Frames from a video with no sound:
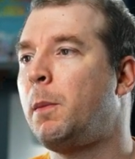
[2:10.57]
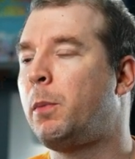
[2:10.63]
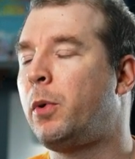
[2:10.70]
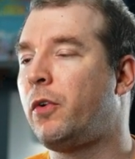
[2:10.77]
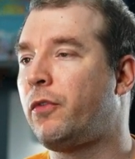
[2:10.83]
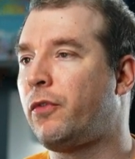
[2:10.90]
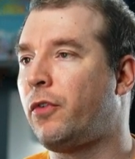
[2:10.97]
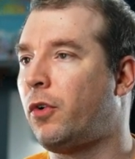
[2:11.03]

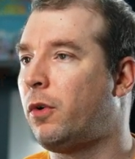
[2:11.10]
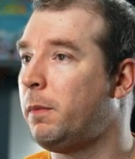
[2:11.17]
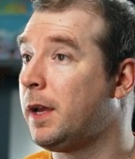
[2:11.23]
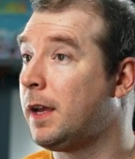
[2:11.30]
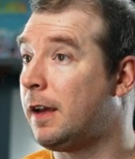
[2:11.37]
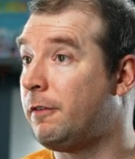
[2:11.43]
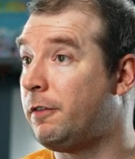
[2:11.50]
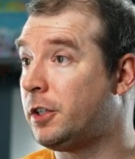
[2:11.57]

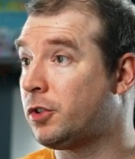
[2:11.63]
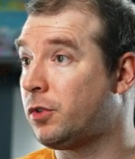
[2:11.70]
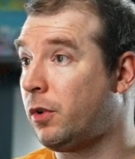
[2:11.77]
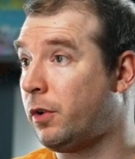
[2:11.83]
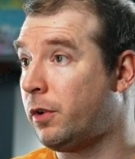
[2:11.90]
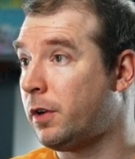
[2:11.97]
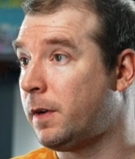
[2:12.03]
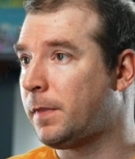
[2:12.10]
performing a visual
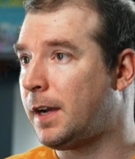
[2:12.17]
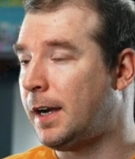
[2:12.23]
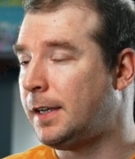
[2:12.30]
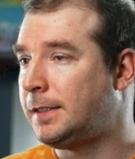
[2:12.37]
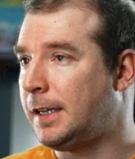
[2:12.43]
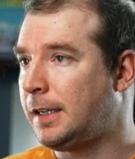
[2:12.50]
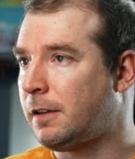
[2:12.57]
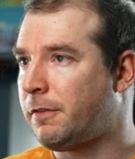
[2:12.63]
audit,
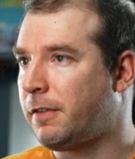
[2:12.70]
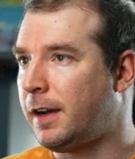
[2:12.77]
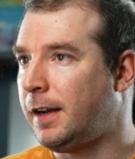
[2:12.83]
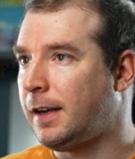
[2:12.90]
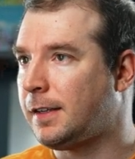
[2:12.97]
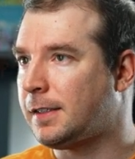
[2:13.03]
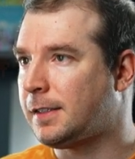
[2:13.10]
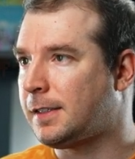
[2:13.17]

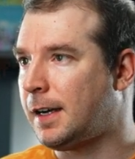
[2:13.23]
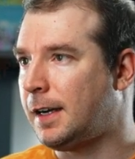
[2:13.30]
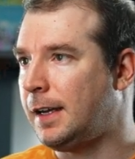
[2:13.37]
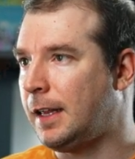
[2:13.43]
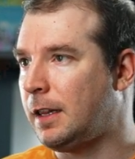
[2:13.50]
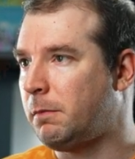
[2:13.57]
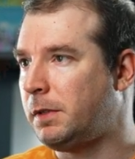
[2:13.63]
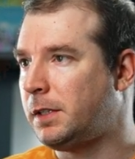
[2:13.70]
identifying design
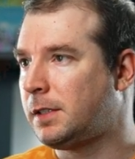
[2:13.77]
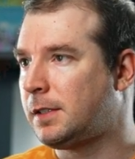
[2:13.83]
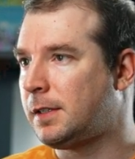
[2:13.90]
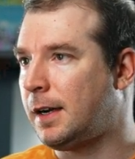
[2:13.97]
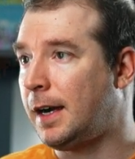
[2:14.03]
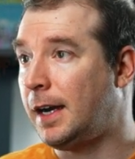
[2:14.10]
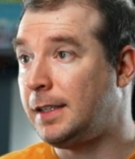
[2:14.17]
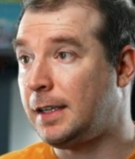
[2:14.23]
elements,
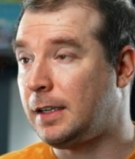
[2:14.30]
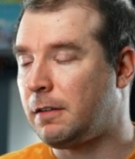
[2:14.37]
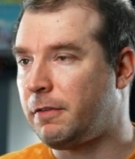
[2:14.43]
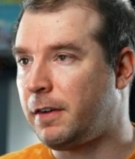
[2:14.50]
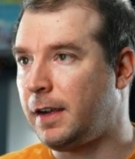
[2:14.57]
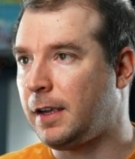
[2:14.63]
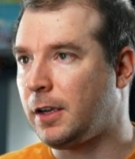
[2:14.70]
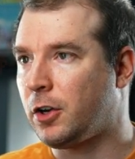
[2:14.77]

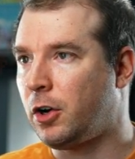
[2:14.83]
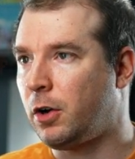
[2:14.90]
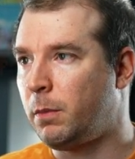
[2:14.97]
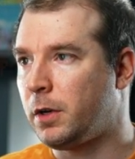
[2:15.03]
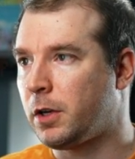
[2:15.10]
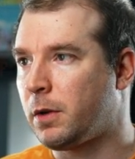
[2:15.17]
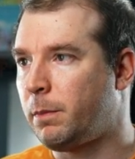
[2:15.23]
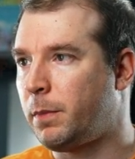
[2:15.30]
identifying
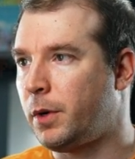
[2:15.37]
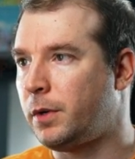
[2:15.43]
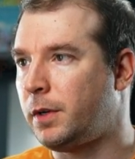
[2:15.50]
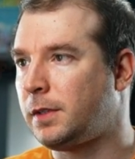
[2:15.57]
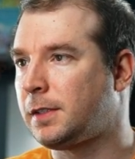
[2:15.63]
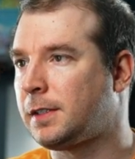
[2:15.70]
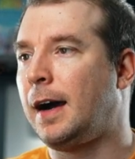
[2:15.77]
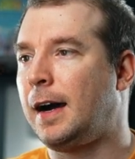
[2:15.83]
common
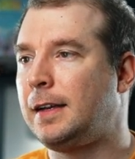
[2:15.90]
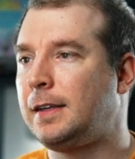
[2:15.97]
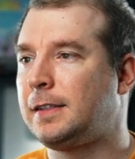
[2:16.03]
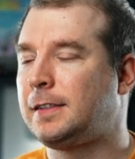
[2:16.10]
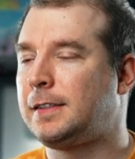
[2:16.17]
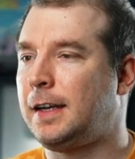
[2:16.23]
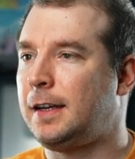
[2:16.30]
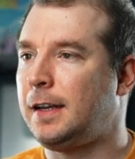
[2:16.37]
components,
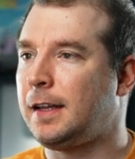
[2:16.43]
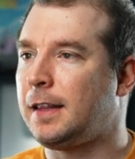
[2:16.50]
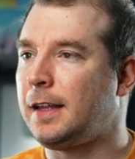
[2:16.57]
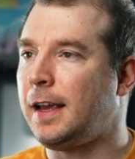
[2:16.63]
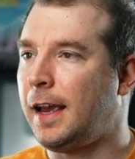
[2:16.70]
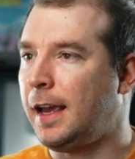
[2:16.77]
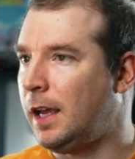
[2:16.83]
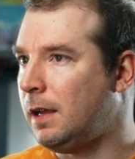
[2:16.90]
understanding
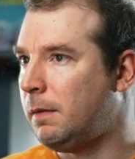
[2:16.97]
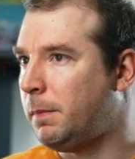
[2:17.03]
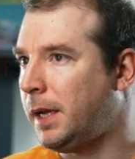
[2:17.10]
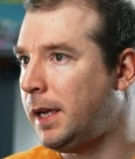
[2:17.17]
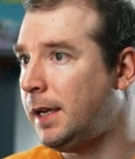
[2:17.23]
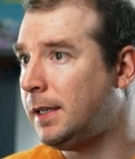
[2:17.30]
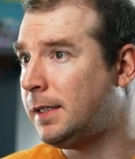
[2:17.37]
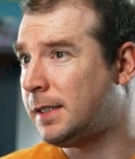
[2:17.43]
the A
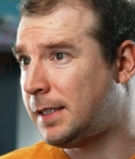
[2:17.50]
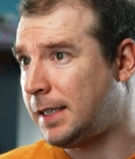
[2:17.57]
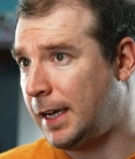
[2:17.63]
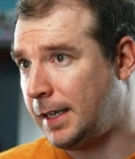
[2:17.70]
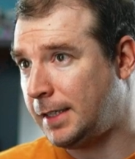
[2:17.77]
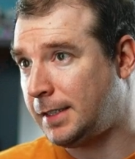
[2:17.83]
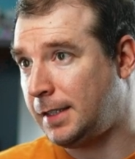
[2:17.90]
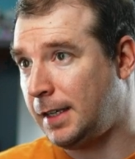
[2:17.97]
B
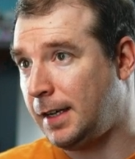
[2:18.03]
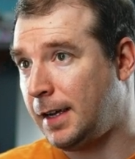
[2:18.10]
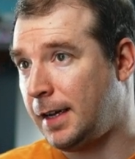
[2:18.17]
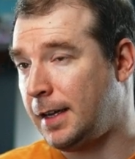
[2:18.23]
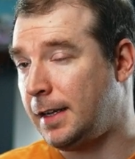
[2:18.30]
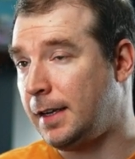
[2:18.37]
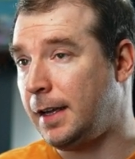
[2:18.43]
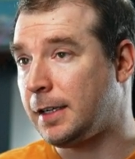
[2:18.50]
testing
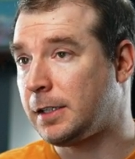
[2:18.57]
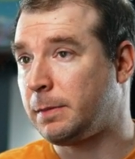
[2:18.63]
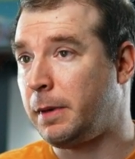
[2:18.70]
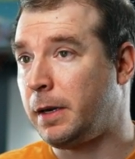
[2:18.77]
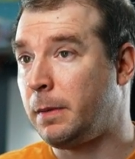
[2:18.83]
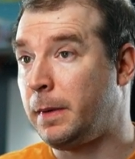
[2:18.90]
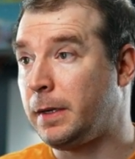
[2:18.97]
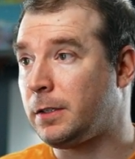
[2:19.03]
and
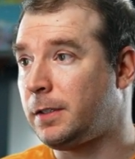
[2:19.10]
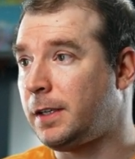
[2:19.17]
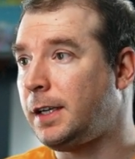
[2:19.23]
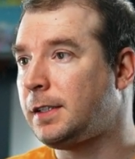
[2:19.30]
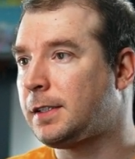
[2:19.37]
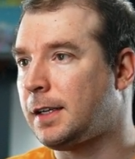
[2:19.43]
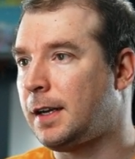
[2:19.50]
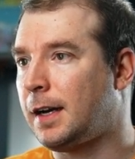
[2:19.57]
experimental
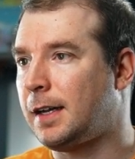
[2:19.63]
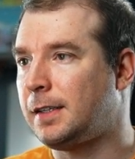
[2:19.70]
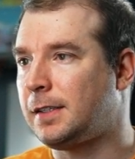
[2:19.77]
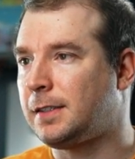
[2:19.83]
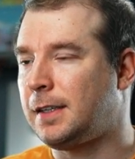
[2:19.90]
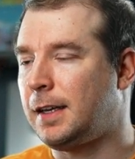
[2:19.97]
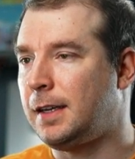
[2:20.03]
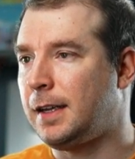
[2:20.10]
needs, and
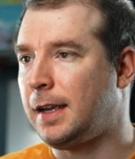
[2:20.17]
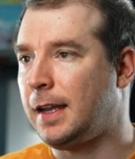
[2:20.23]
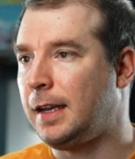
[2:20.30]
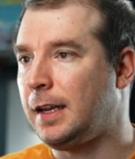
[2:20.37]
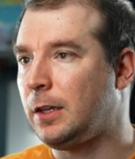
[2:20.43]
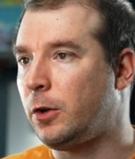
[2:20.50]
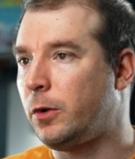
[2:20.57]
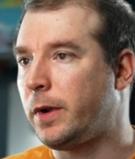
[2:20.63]
understanding
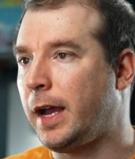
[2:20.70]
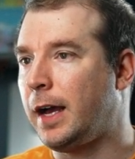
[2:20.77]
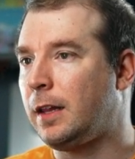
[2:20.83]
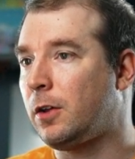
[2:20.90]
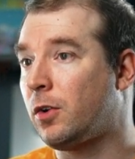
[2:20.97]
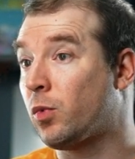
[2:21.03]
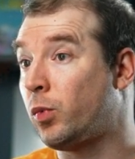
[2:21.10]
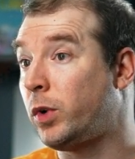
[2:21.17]
any
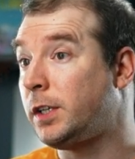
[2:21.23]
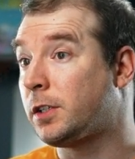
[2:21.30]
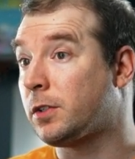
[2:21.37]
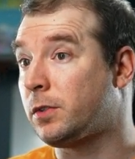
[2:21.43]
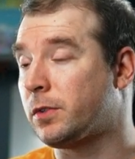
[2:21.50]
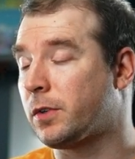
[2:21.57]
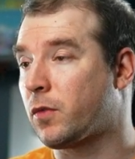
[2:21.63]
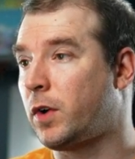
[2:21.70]
locale or
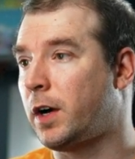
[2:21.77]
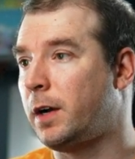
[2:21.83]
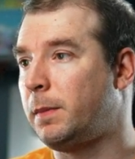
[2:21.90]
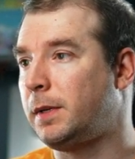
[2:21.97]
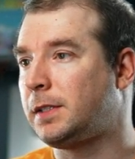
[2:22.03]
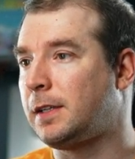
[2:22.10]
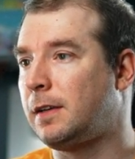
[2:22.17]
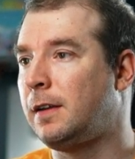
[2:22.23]
regional
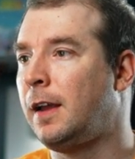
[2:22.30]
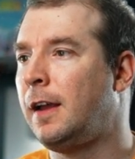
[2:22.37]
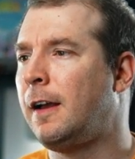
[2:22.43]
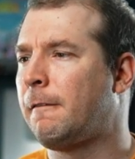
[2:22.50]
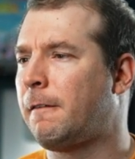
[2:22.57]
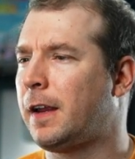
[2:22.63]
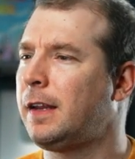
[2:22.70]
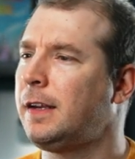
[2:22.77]
requirements, and
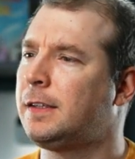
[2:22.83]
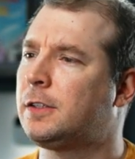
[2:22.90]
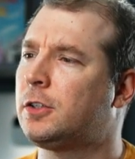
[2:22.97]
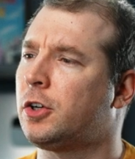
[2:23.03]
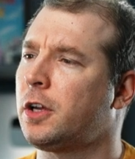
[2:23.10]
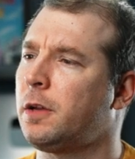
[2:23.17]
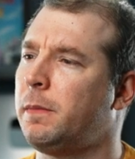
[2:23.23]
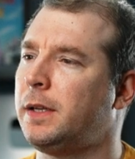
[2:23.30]
finally
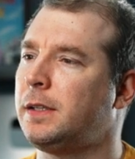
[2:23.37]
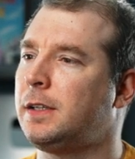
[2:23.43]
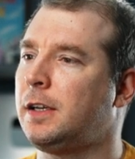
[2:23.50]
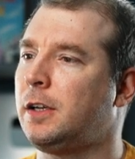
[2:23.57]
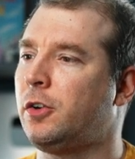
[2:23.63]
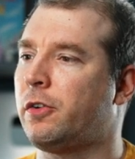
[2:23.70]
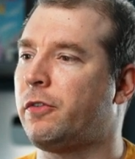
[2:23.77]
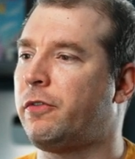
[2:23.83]

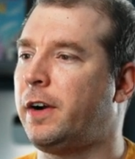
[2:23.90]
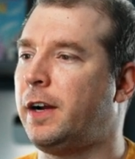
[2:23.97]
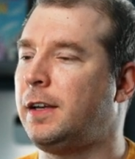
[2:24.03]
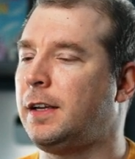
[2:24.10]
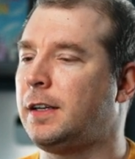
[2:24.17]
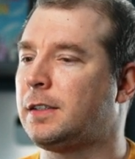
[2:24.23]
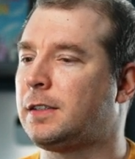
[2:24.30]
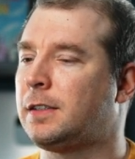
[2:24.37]
documenting your
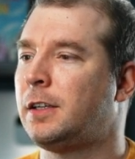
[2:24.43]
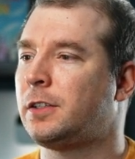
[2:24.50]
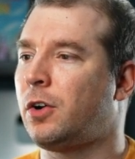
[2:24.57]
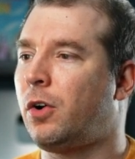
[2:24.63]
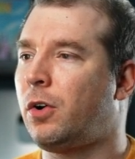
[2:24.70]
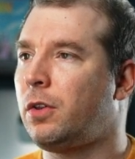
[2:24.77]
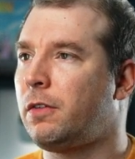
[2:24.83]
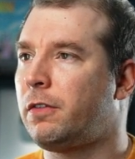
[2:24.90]
findings. So
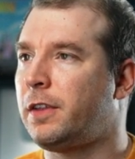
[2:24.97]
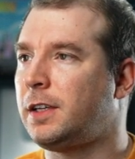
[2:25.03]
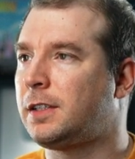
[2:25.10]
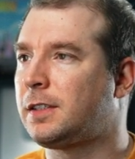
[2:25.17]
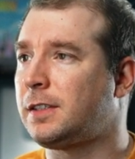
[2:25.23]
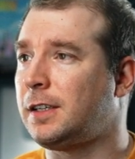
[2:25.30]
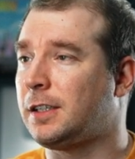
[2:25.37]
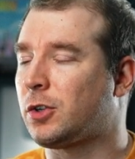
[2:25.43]
all of
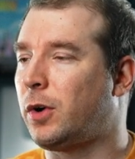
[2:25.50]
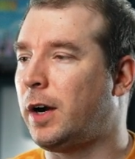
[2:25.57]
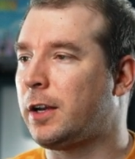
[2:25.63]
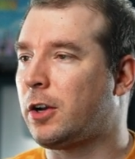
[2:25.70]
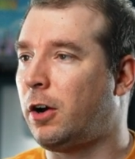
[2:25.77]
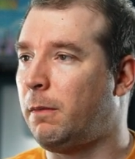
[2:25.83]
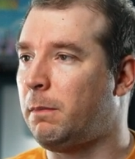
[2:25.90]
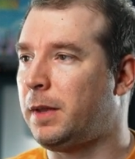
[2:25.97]
this is
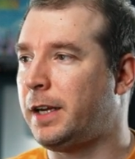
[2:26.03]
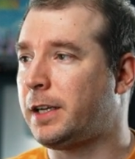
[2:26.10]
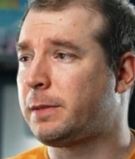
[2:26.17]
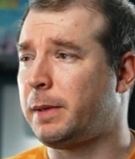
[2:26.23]
quite complex,